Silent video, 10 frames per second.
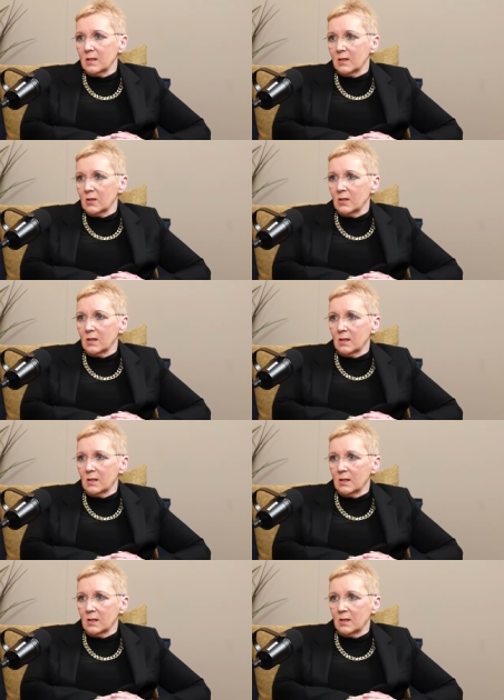
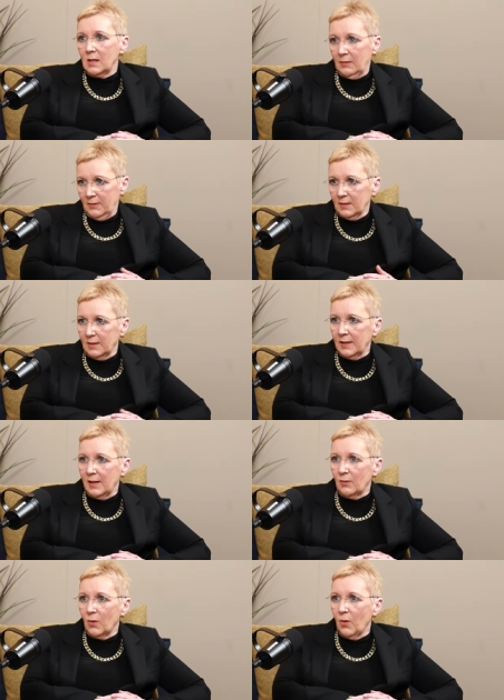She's definitely an
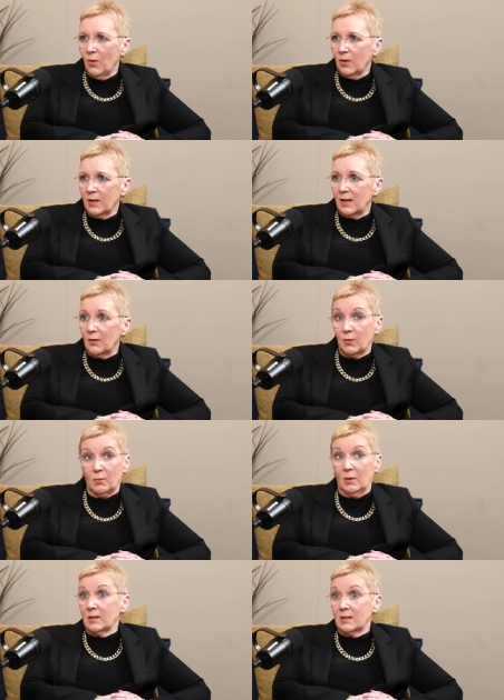alcoholic. And I thought,
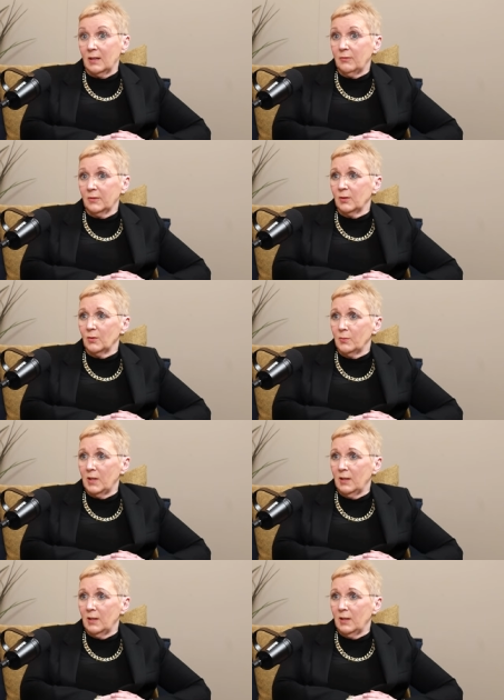well, that's definitely no me.